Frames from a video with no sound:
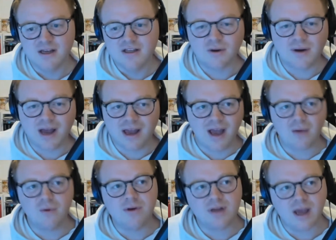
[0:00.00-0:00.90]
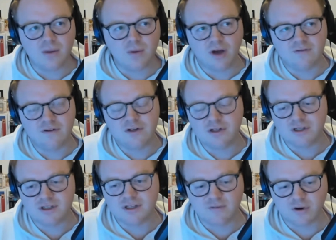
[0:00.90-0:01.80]
So I would often
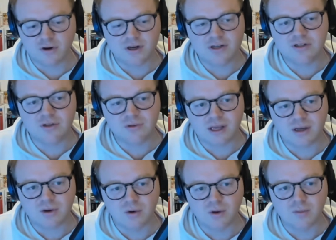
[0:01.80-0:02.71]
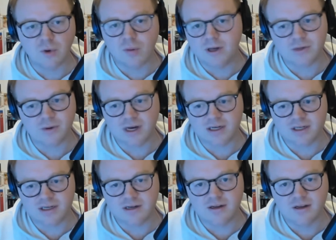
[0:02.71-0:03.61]
just defer into like going more
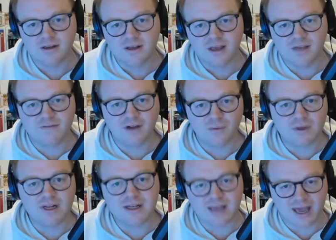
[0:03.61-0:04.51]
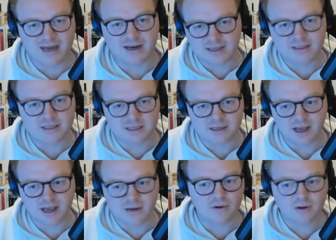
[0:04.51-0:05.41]
mid-rangey. If I really had 19
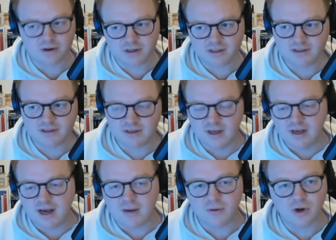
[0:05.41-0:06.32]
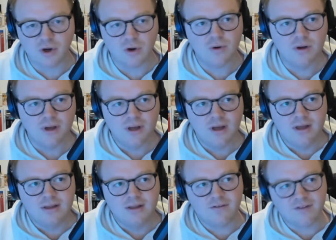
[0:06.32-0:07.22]
aggro cards, I would go
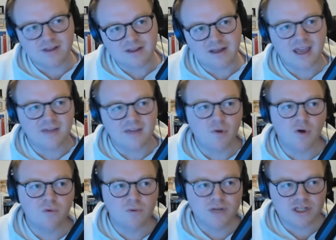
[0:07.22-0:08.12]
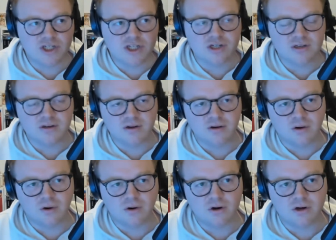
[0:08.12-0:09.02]
the thing that gave more reach
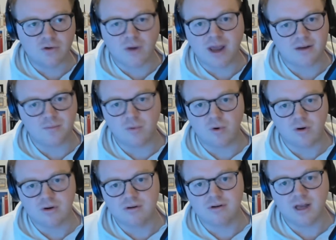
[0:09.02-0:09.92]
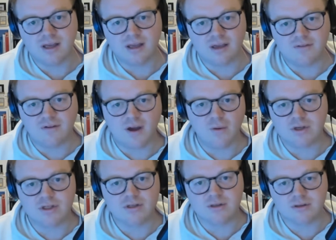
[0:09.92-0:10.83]
or grind it more. Like if I
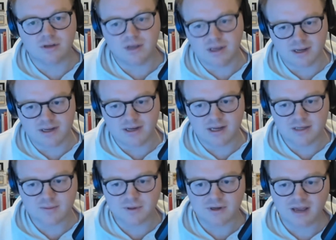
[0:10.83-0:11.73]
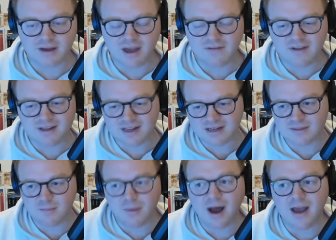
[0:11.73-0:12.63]
was in that spot. I think
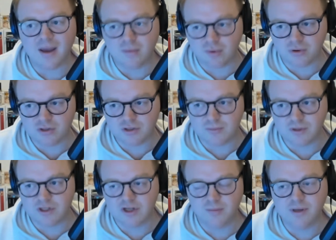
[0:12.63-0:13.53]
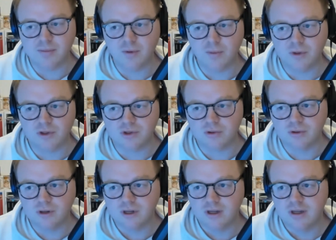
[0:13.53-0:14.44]
that's my approach, but some people would
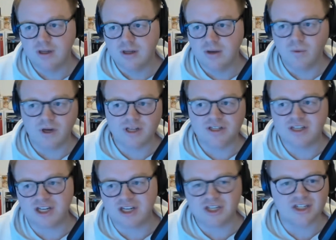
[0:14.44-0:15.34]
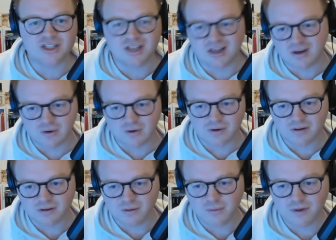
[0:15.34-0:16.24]
do what is synergistic or
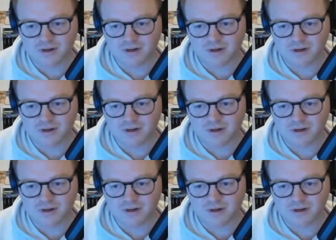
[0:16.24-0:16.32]
whatnot.